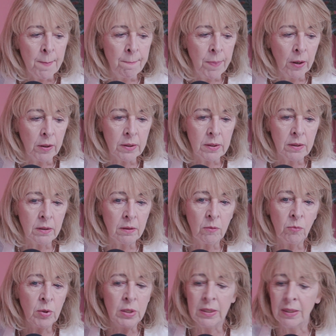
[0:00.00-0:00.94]
but
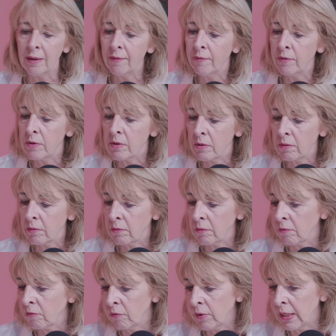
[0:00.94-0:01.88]
we didn't even
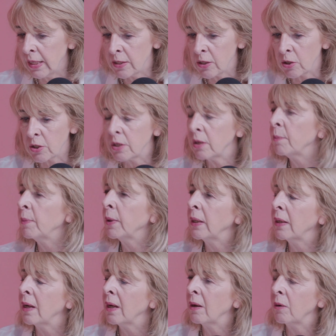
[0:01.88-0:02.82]
really touch on it,
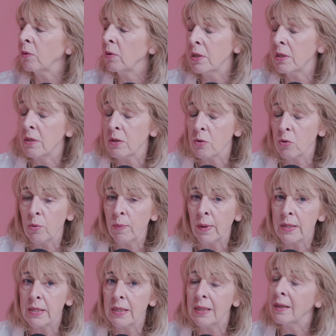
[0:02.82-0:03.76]
but we didn't talk
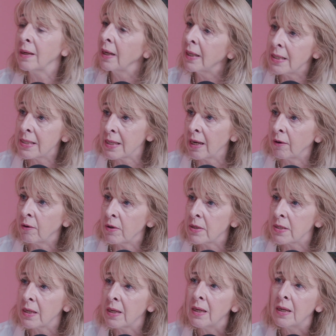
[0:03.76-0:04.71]
about it. Night
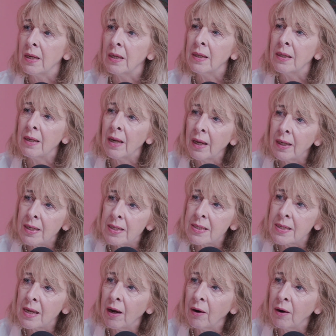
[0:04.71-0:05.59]
terrors. Night